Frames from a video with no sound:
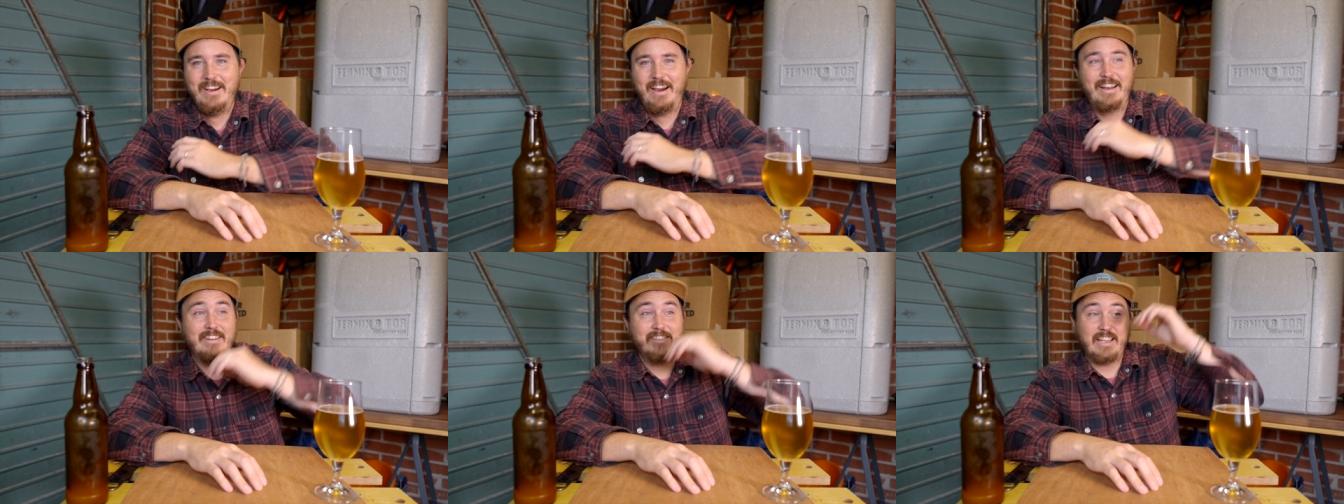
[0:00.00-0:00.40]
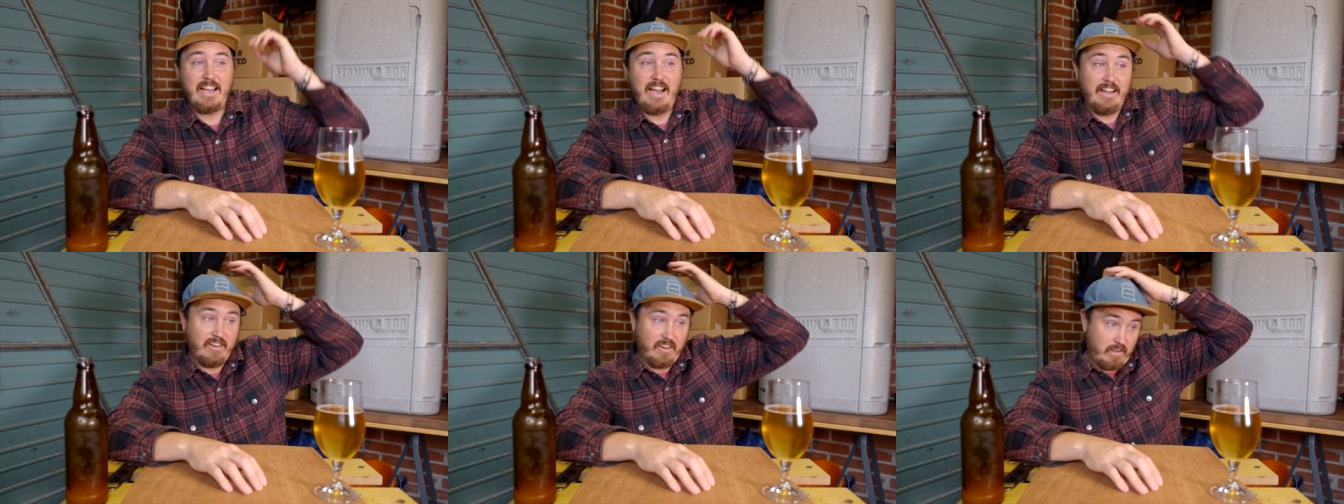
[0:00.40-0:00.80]
And I was like,
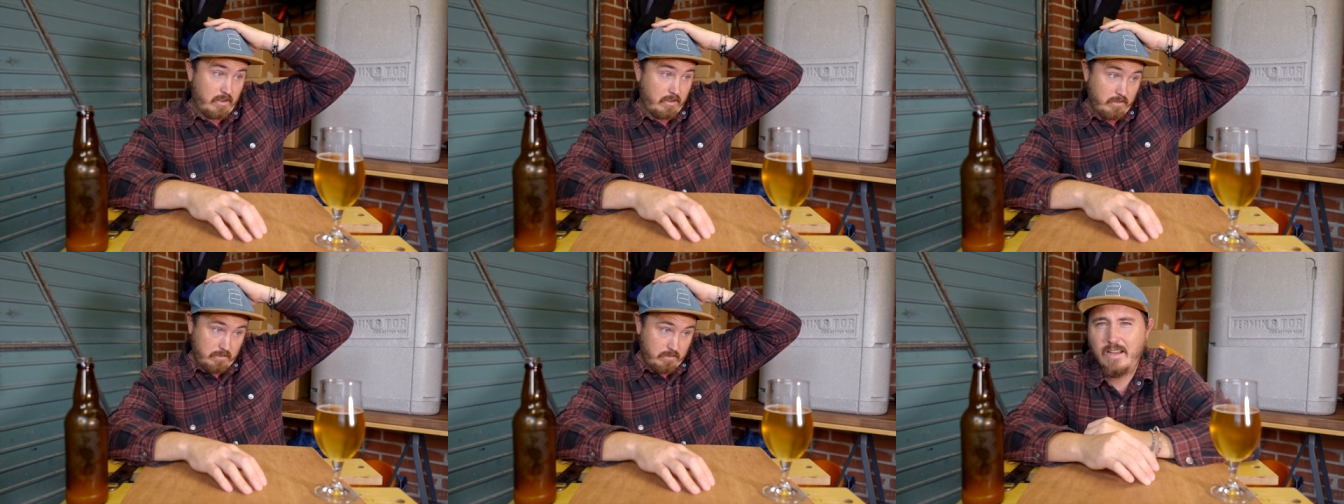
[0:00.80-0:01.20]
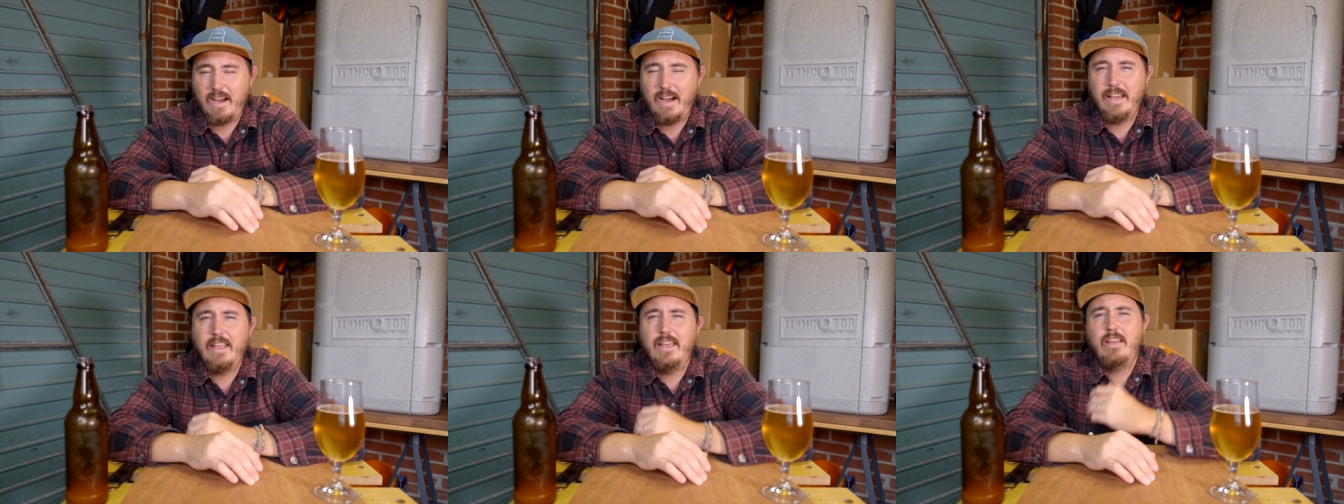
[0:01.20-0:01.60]
I don't know.
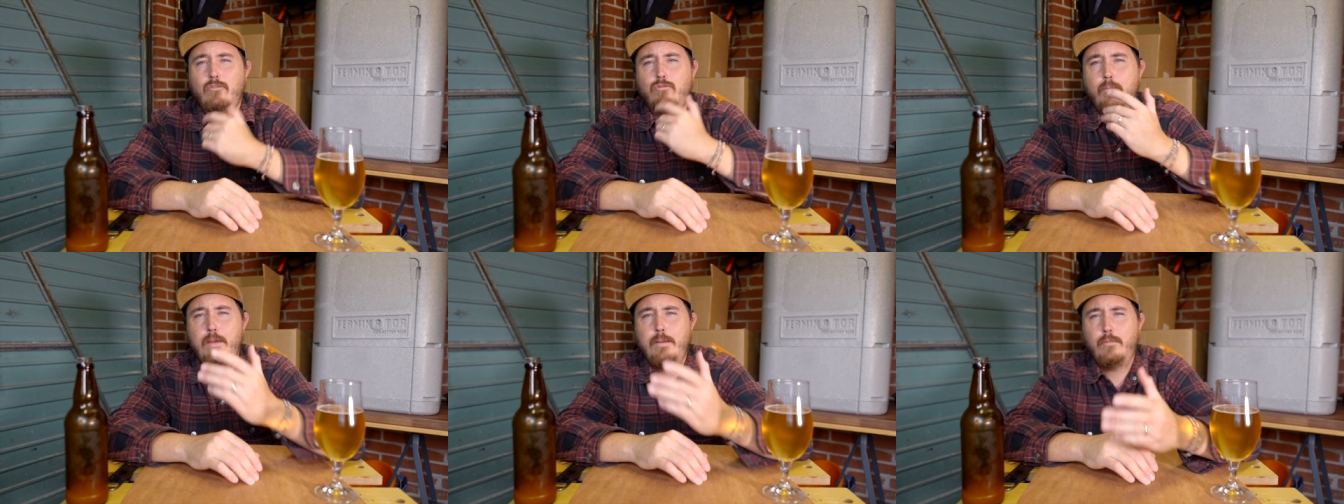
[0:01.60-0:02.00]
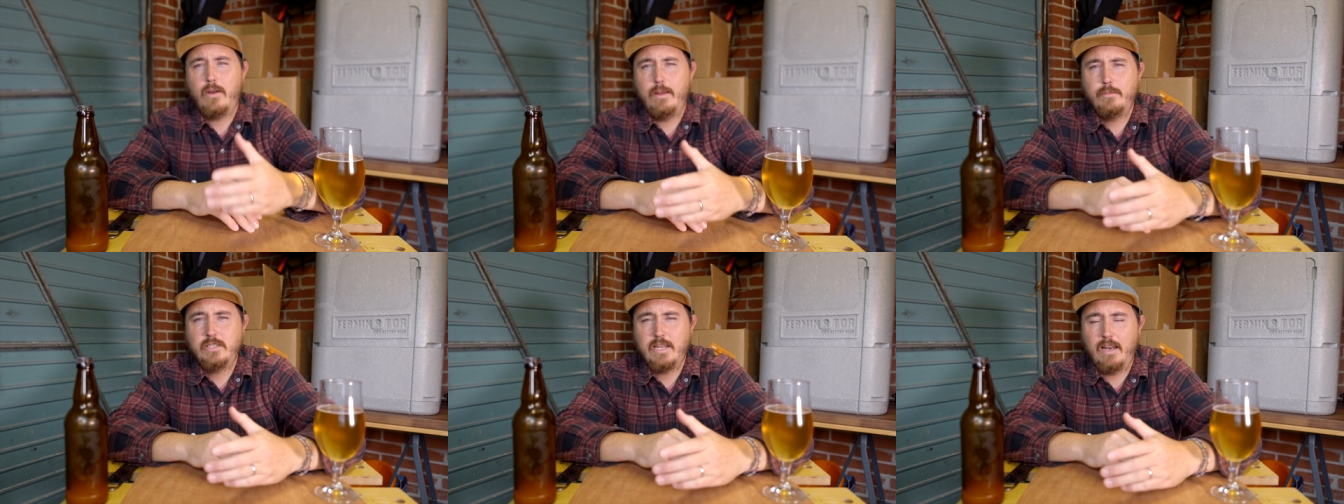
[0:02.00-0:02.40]
I remember
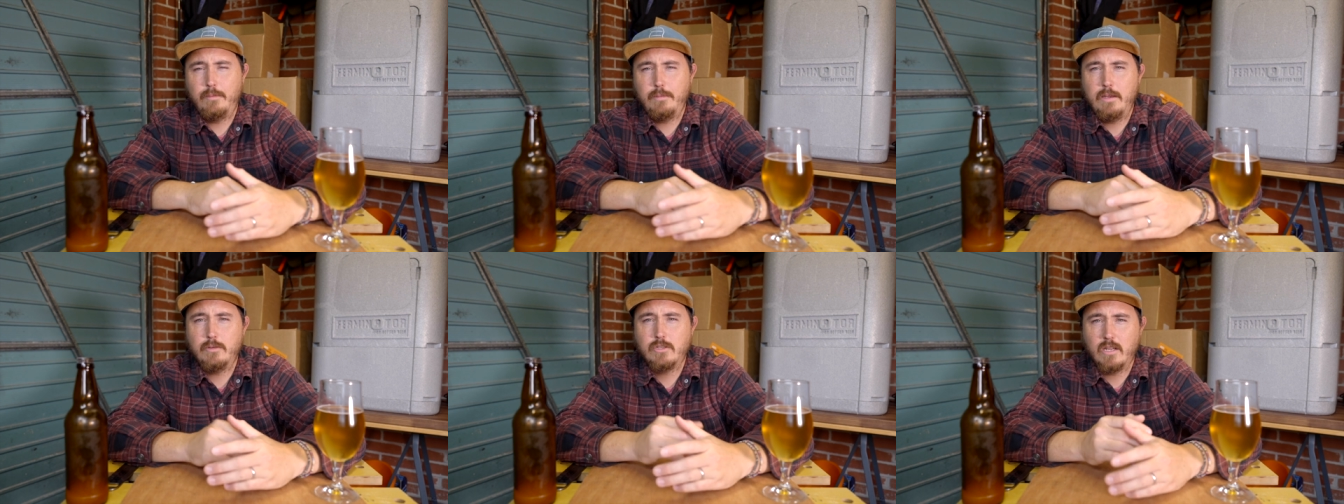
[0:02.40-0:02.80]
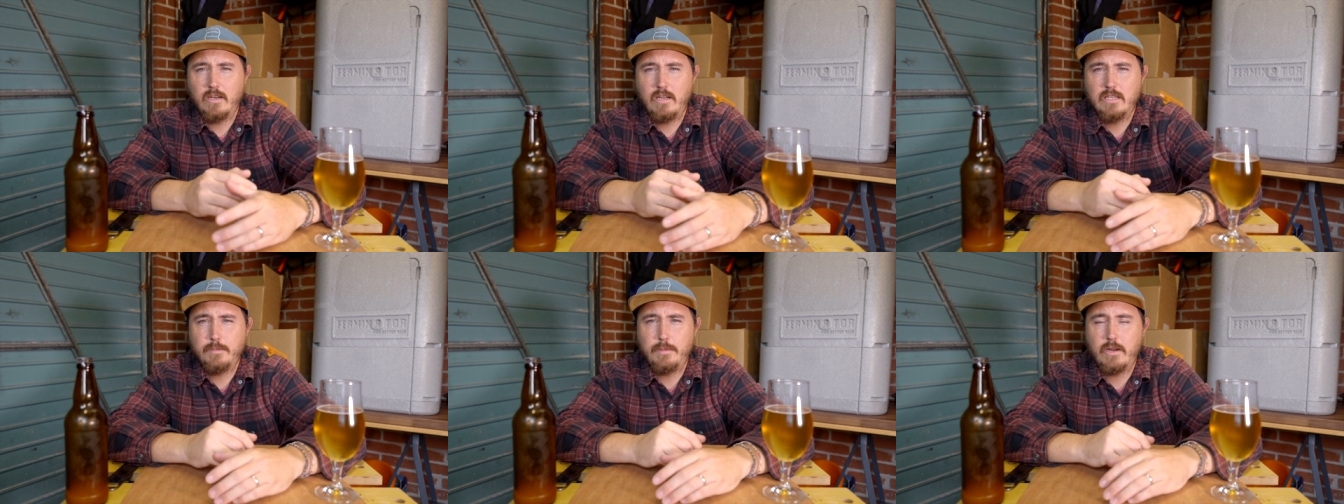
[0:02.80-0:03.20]
him telling me it was going to
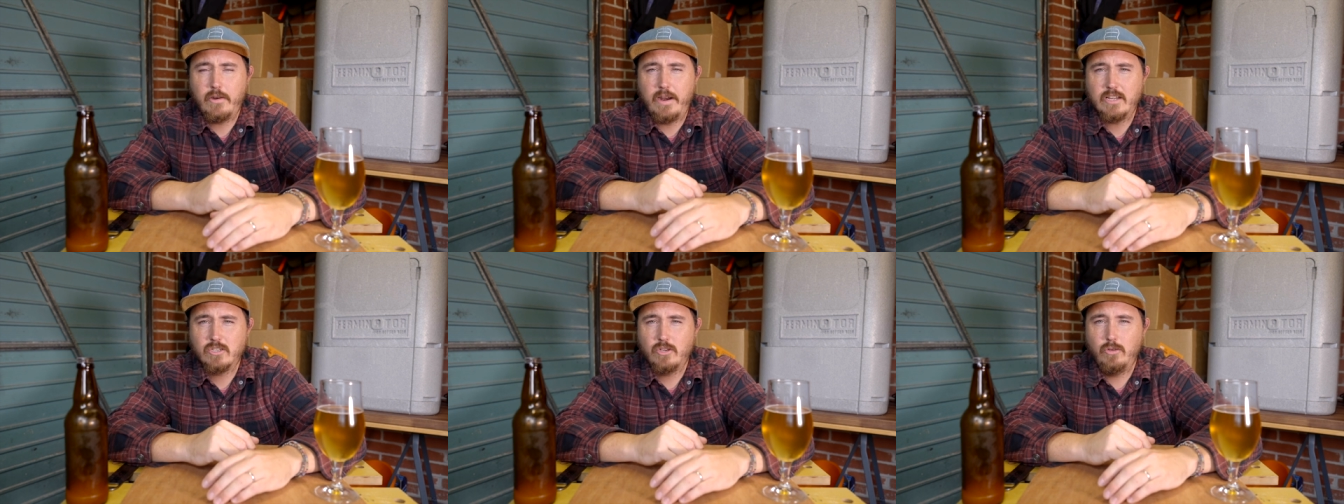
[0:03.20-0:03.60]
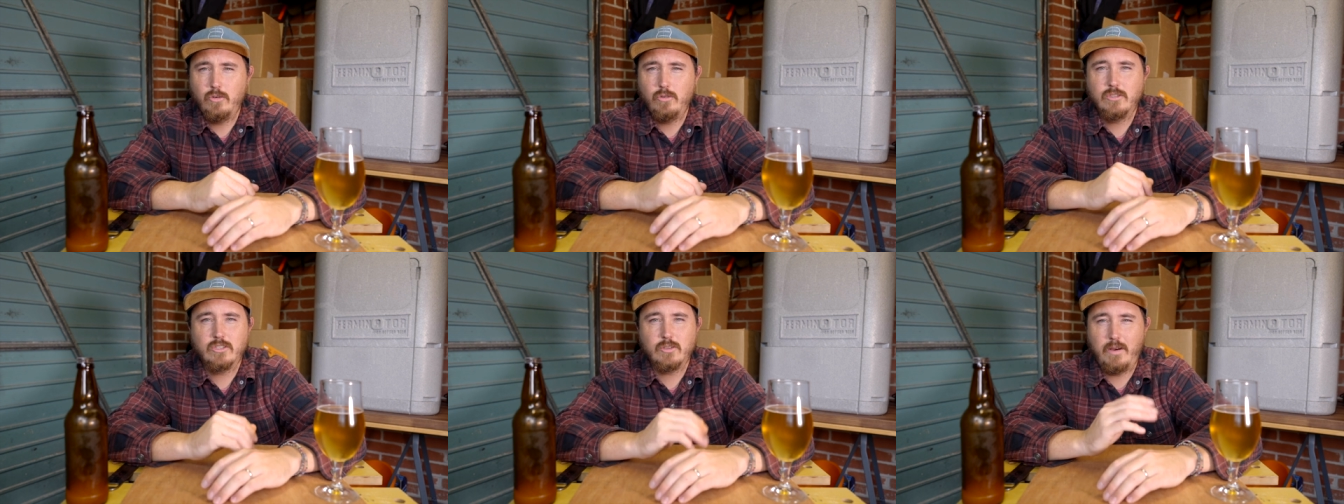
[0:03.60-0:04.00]
need to be crash
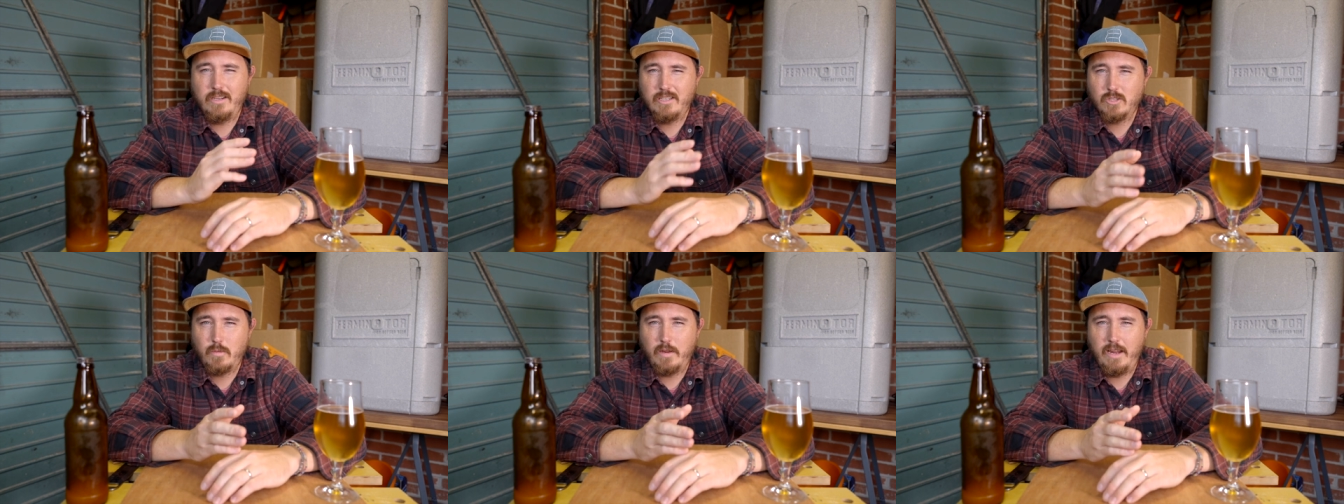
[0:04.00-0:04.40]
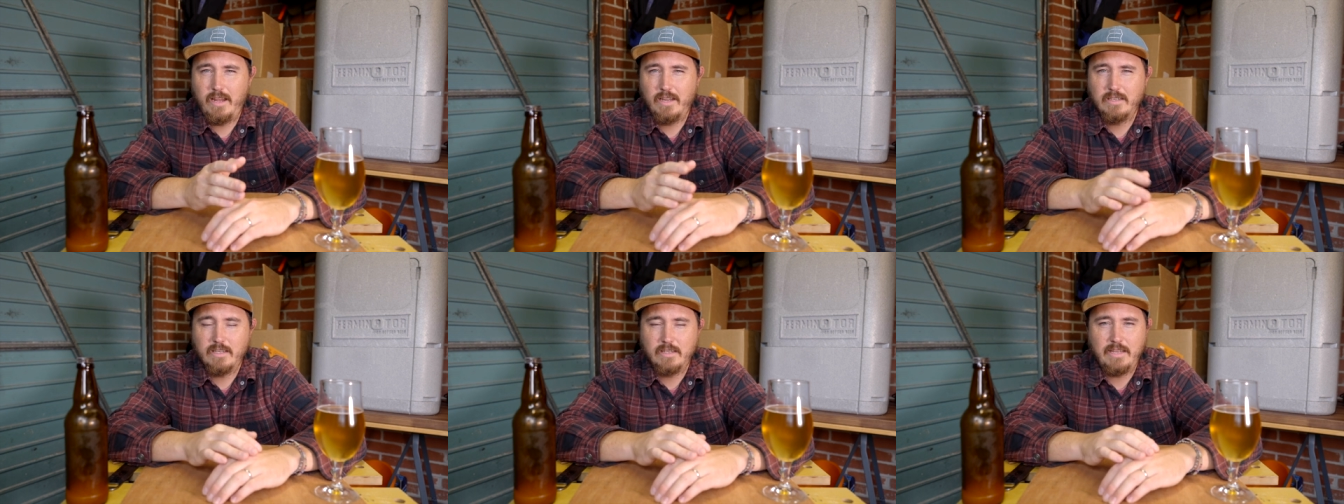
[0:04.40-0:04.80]
cooled, so I just went ahead
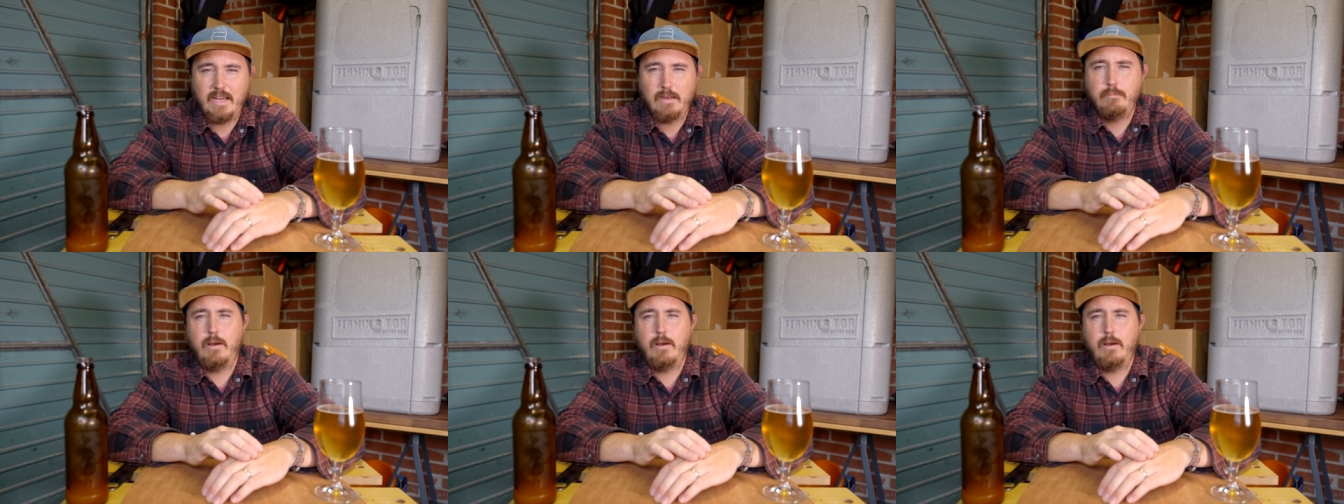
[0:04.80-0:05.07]
and did that.